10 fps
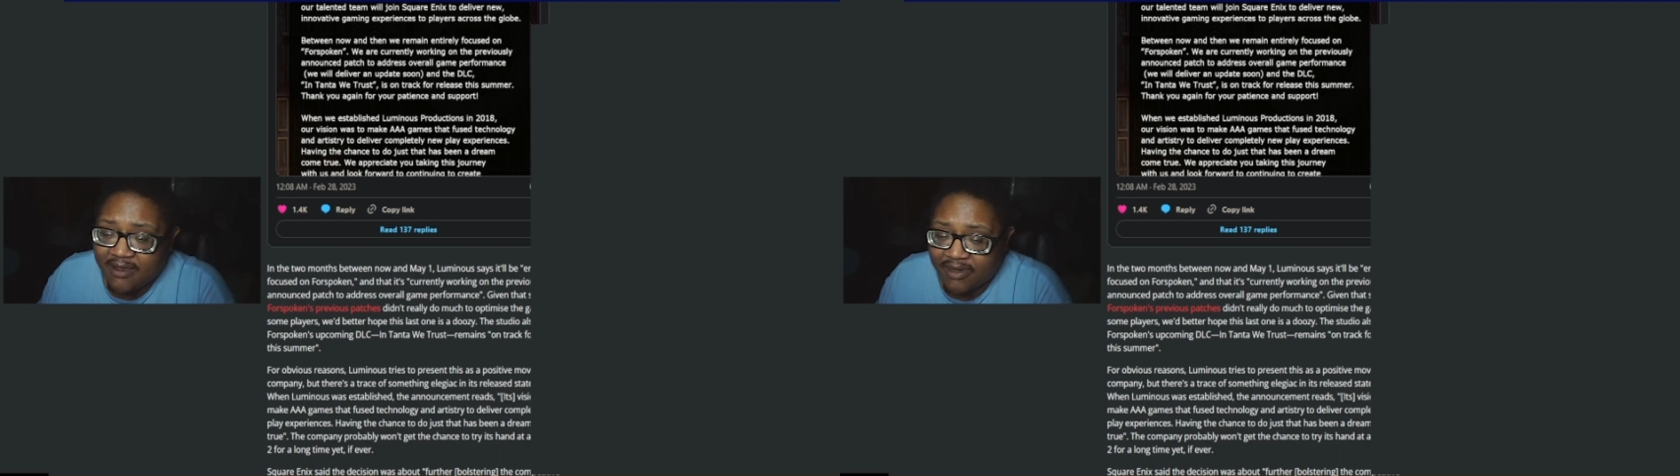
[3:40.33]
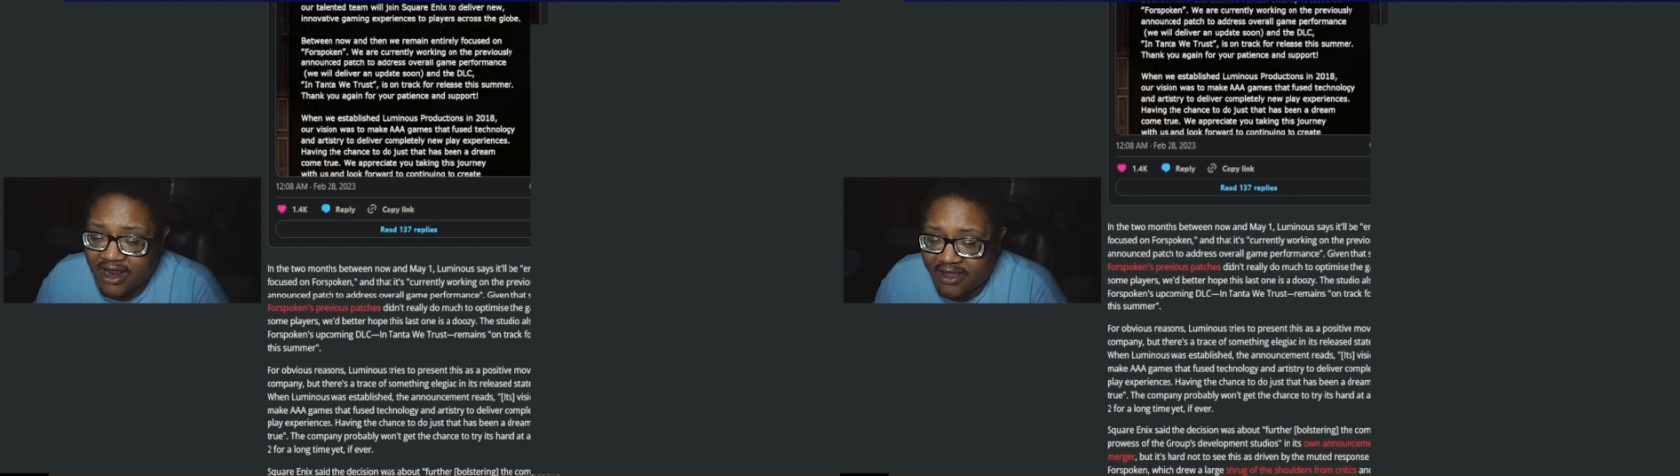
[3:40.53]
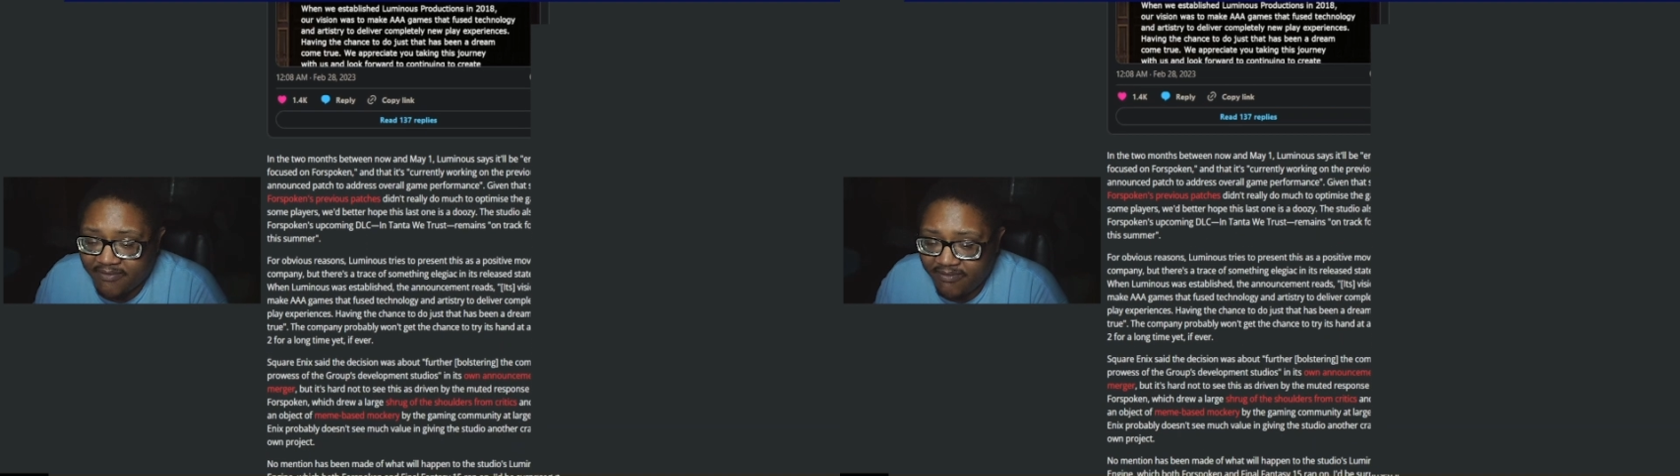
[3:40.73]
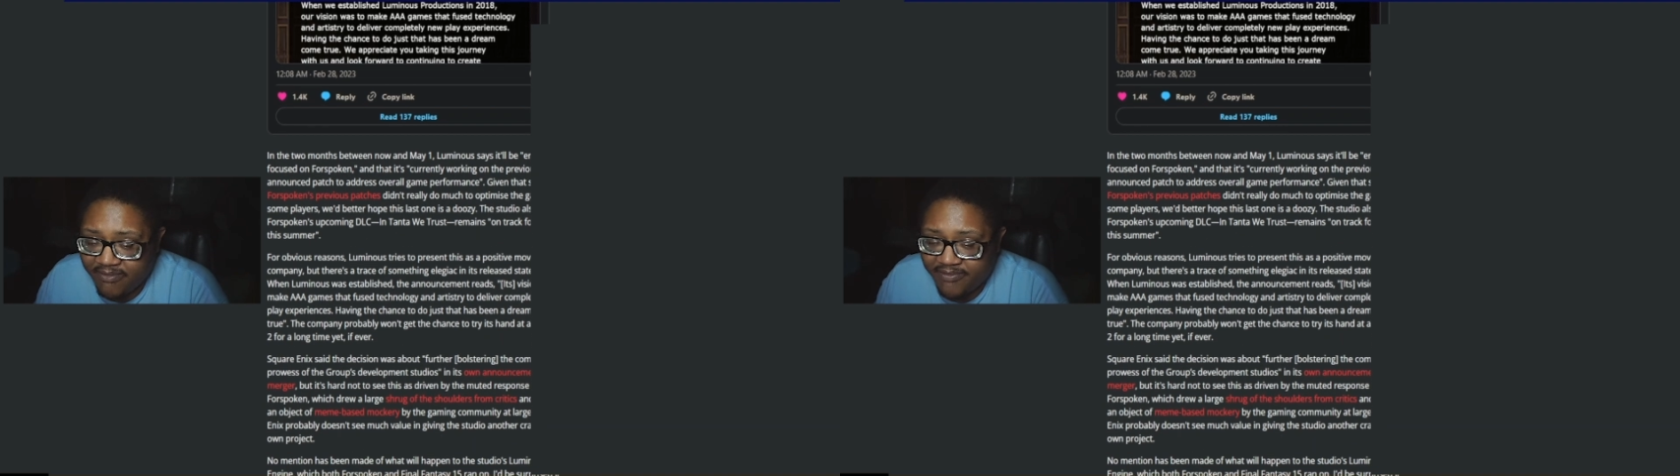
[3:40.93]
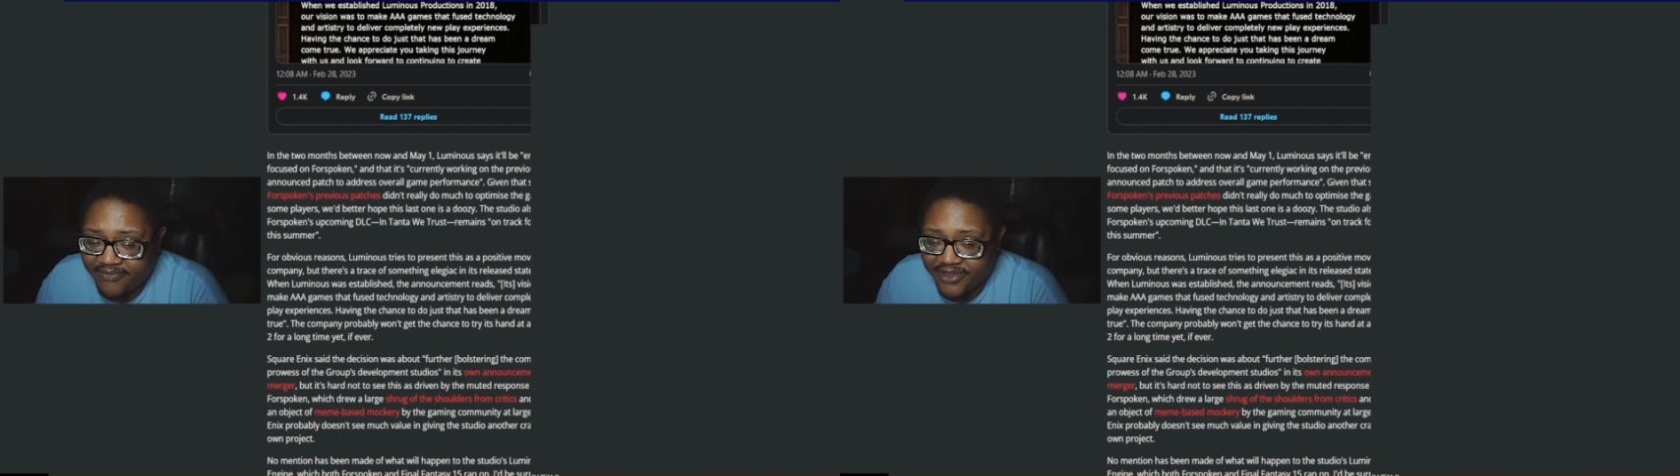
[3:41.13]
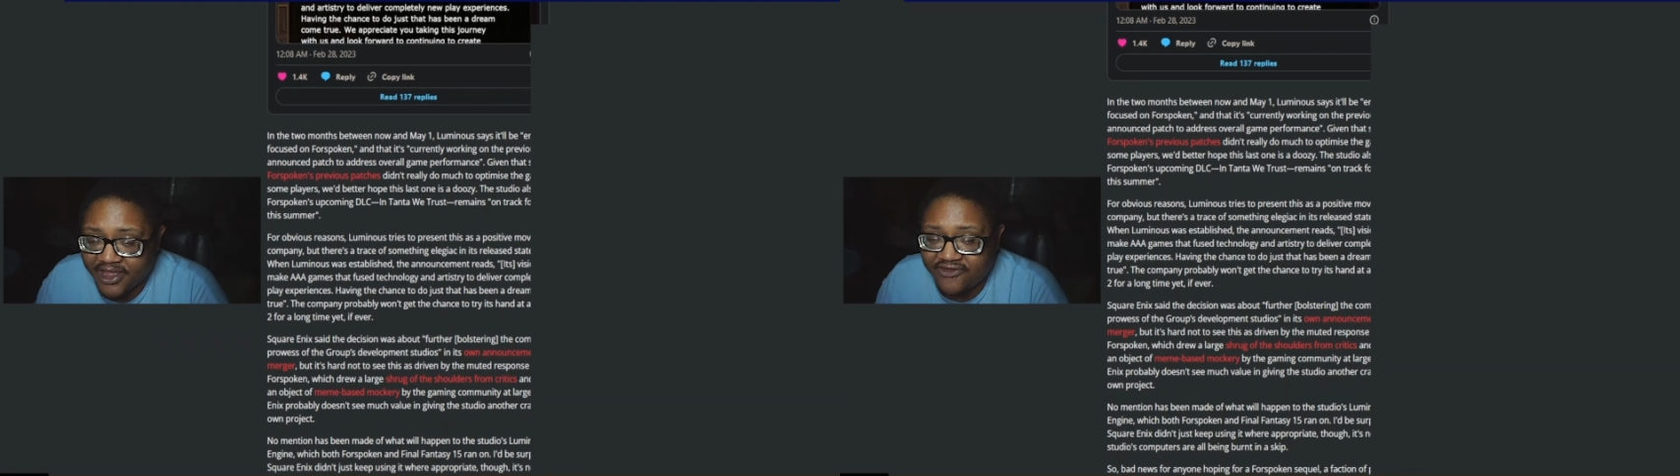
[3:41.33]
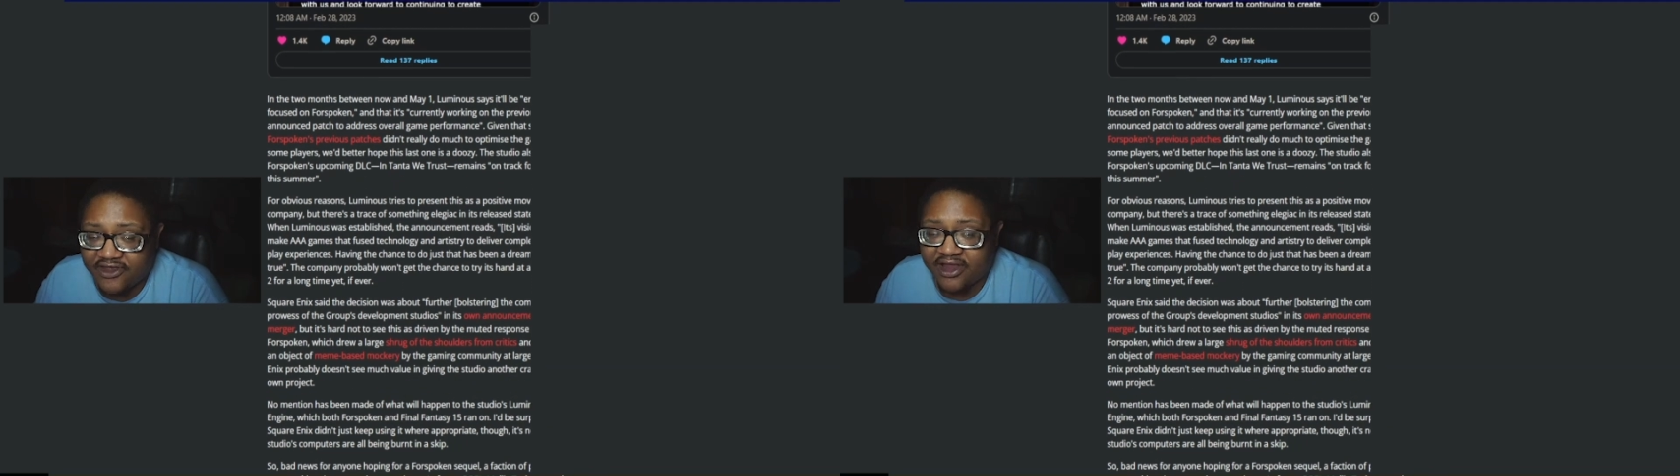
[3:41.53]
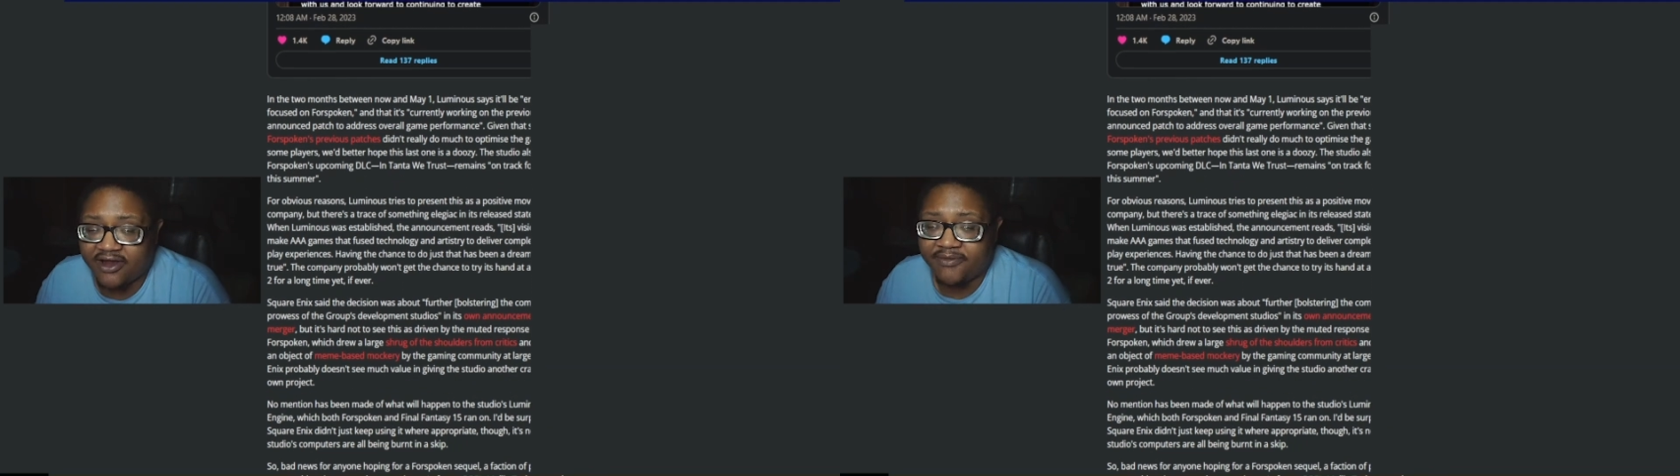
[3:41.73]
But let's see
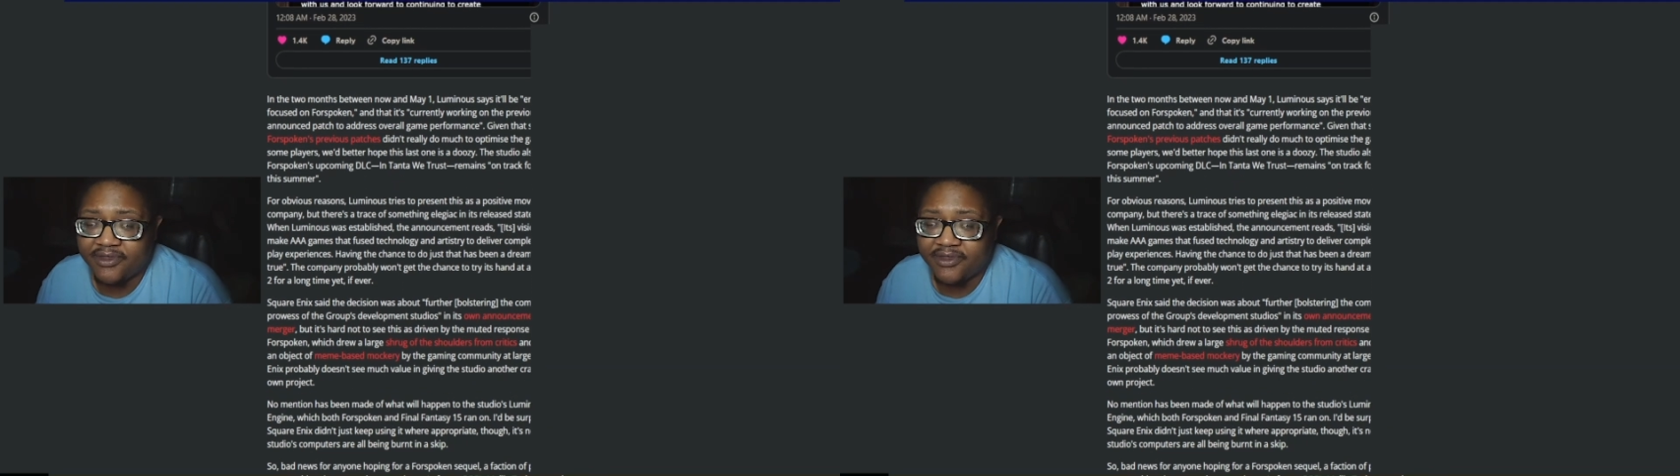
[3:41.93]
here.